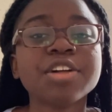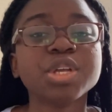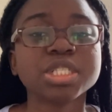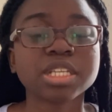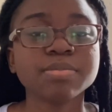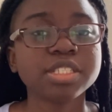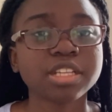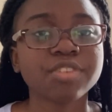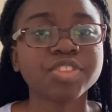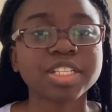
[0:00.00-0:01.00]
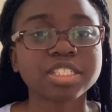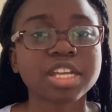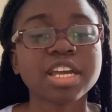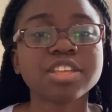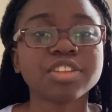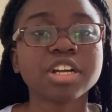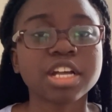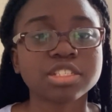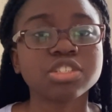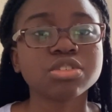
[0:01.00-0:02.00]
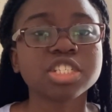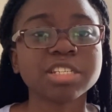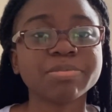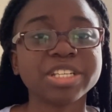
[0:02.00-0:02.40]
There's some stuff that's not in the Constitution,